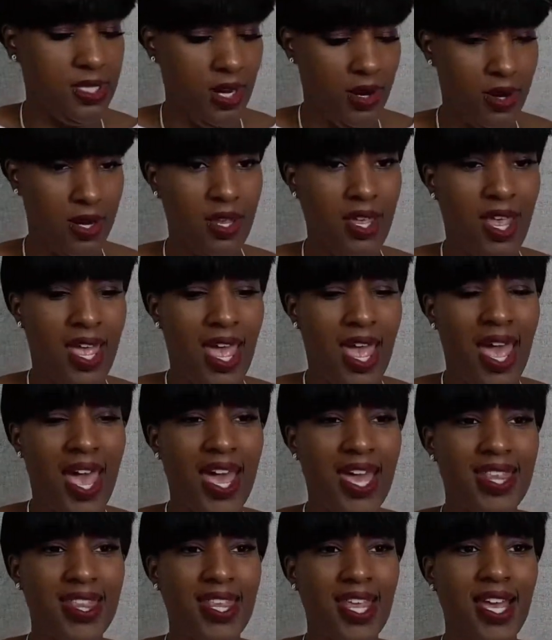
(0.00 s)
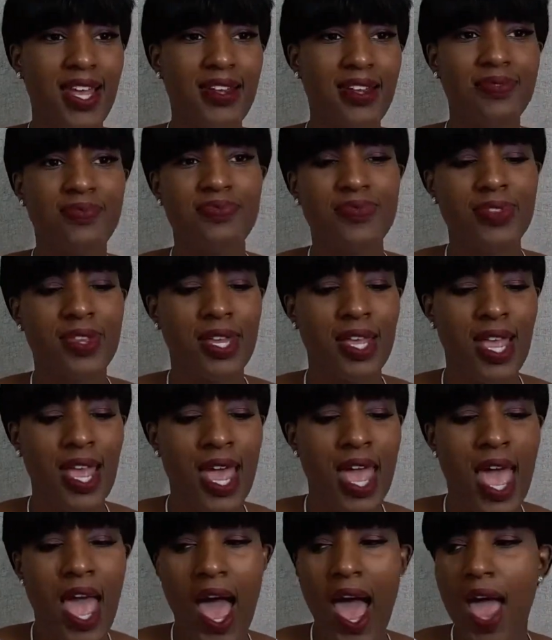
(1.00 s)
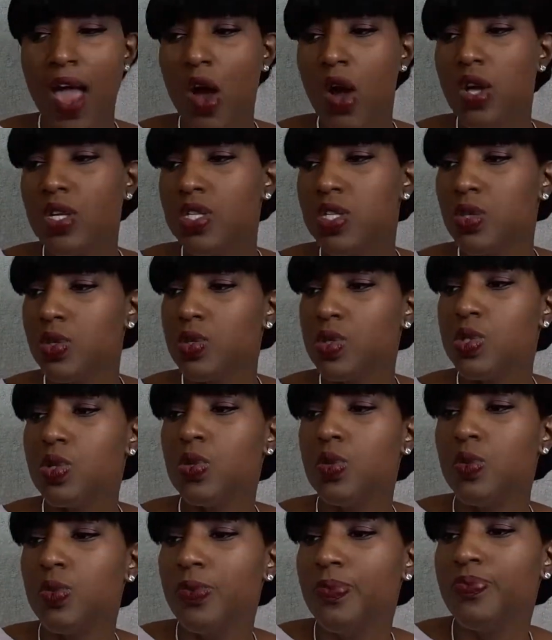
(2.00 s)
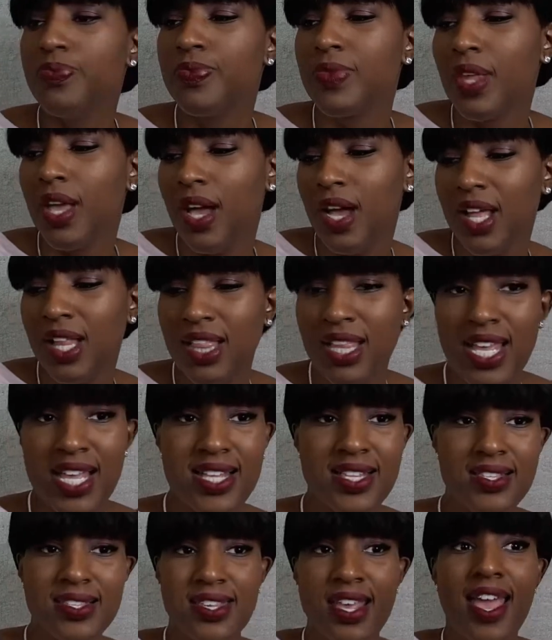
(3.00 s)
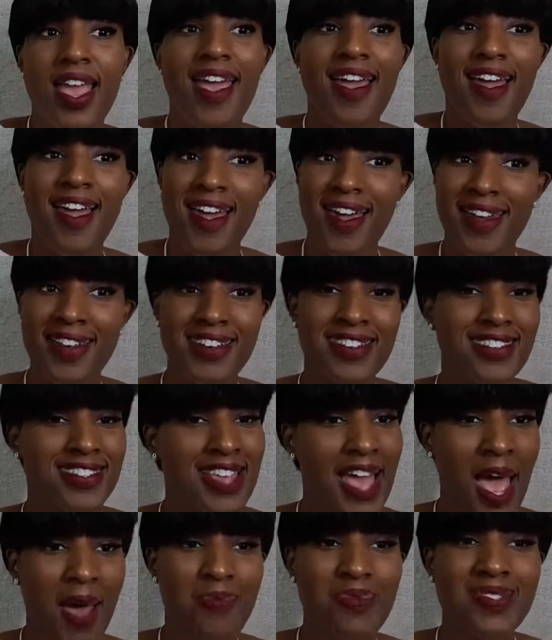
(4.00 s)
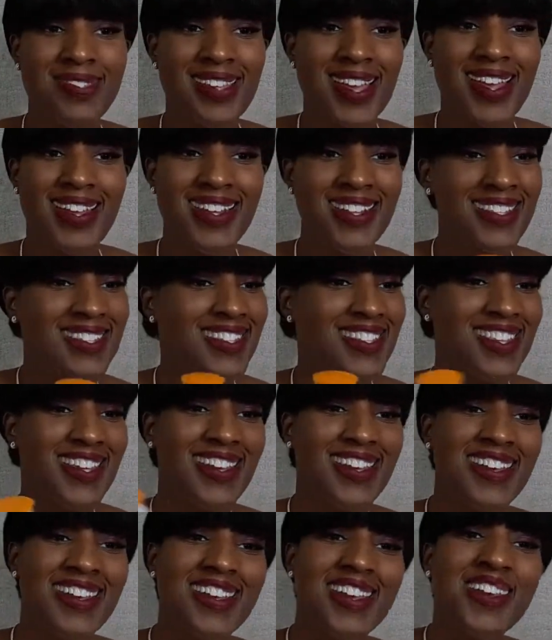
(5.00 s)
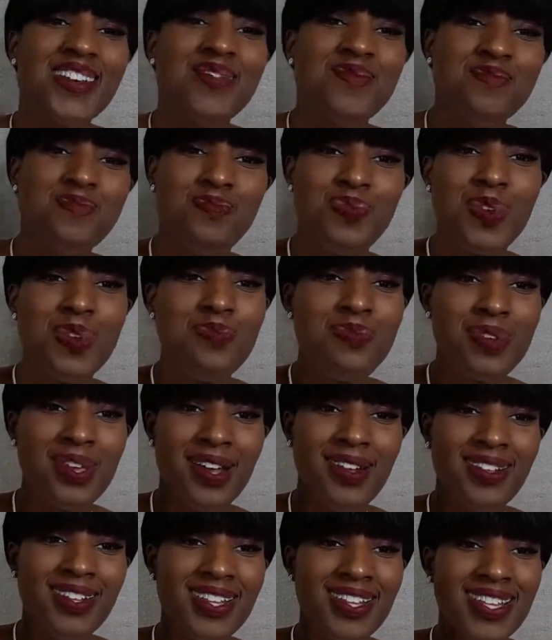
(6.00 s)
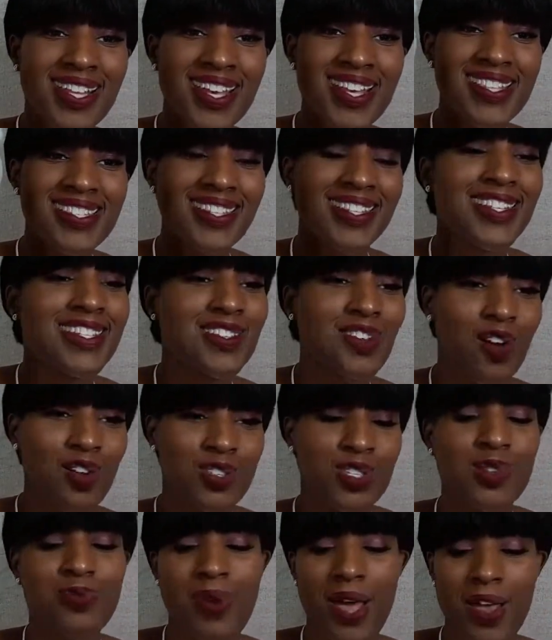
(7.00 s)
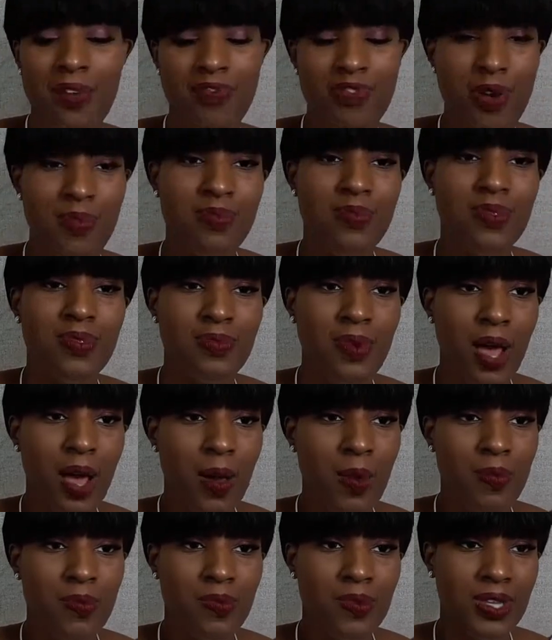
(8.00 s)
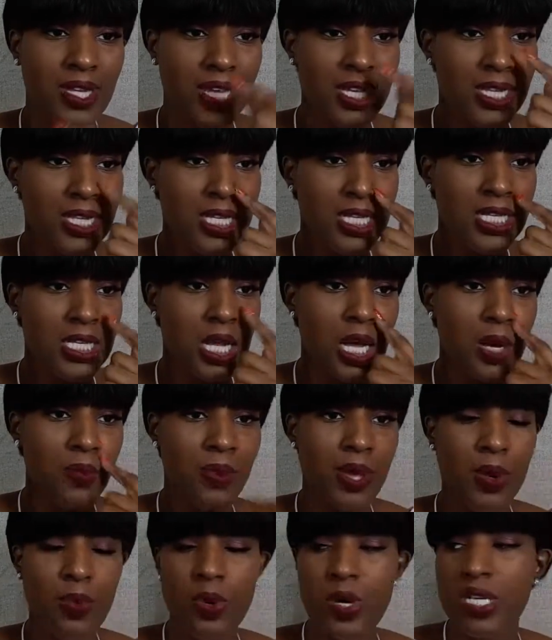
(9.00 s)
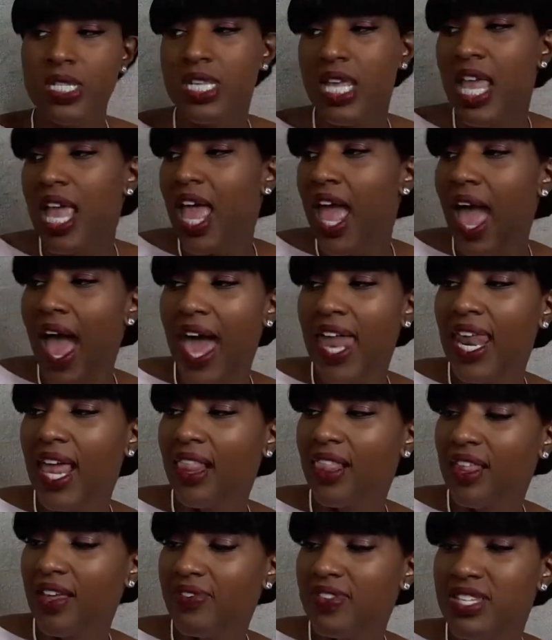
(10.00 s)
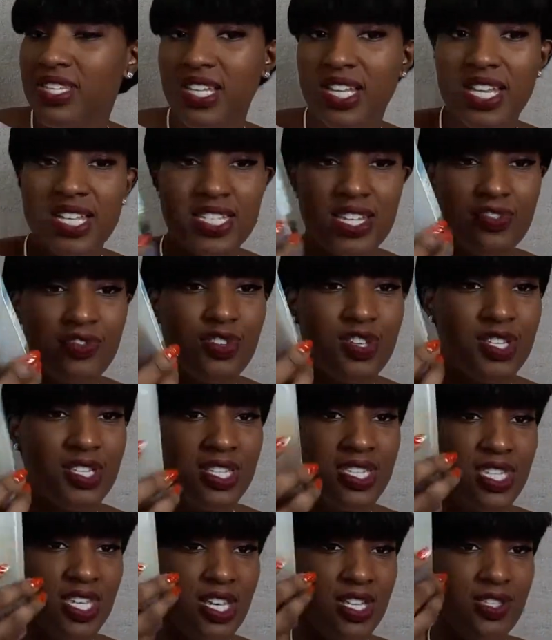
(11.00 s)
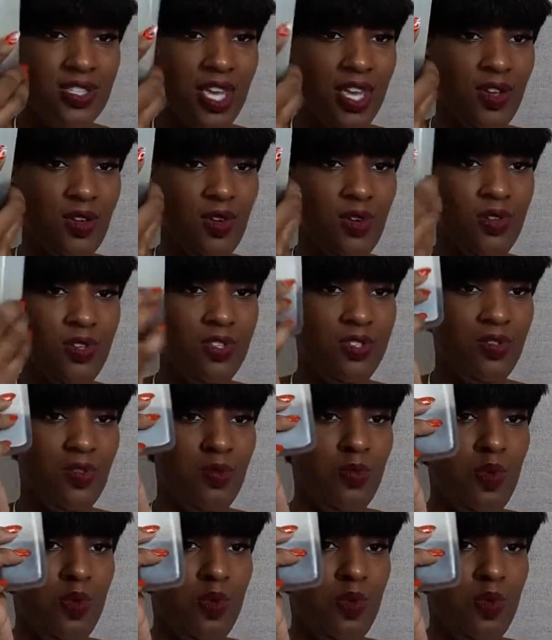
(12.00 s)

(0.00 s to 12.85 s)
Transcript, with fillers: Sorry. And then I also do a cleanse and it just happens that it's the BBL cleanse and it's also by from um, Leighton um, Edwards and I love this cleanse As you can see it's like it's